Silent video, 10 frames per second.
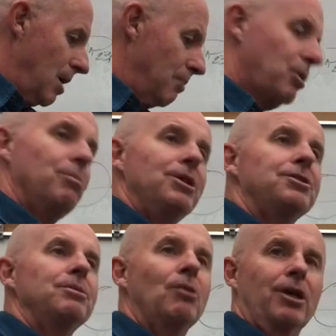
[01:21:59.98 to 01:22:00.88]

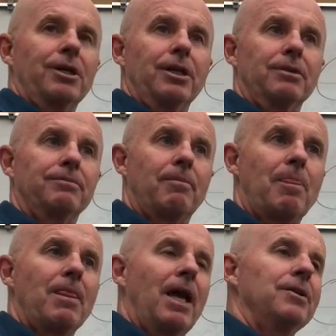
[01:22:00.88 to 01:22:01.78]
permission marketing.
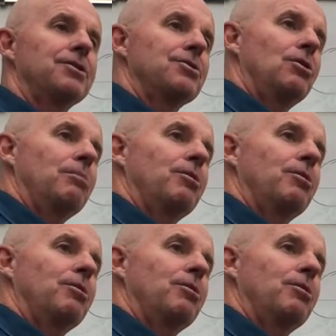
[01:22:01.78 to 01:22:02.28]
And this is all